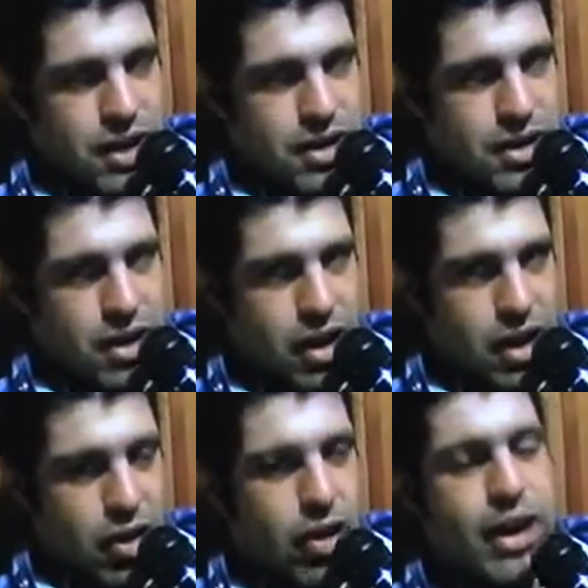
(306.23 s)
this
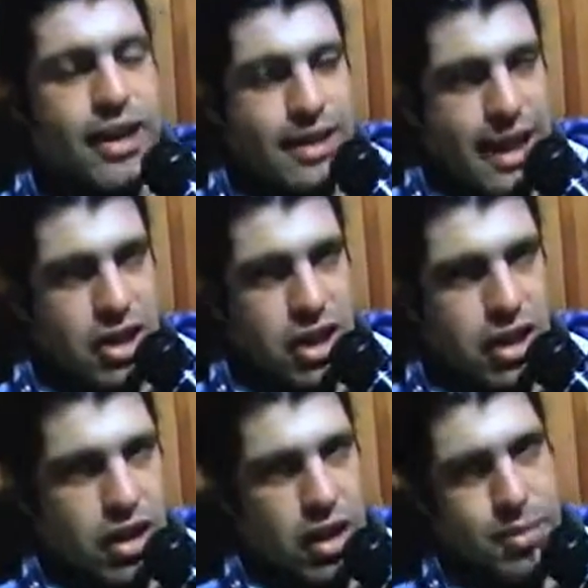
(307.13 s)

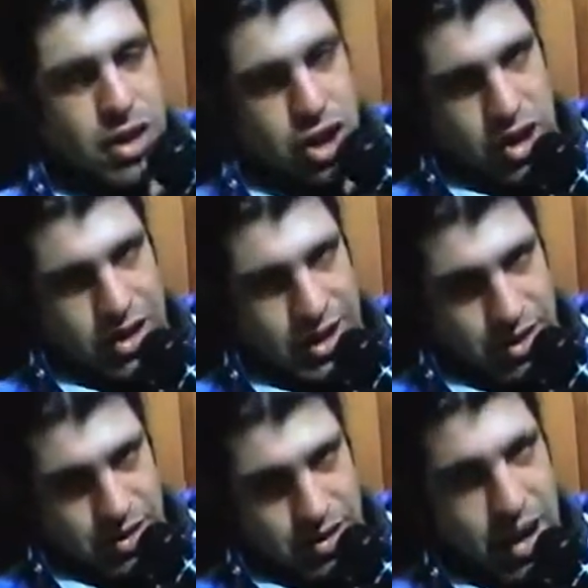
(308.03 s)
organizational
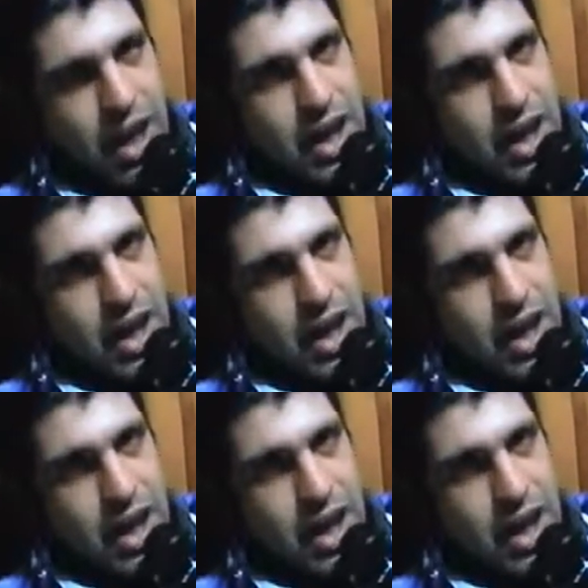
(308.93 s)
misjustice.